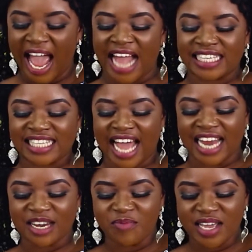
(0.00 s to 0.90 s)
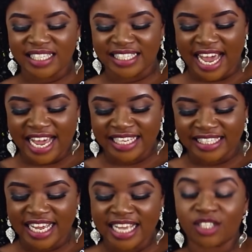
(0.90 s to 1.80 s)
At Annie B
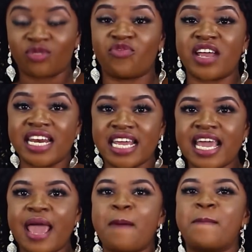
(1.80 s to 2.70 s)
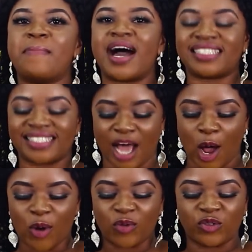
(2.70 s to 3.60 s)
says, it's really a matter
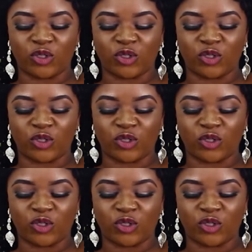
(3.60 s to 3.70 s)
of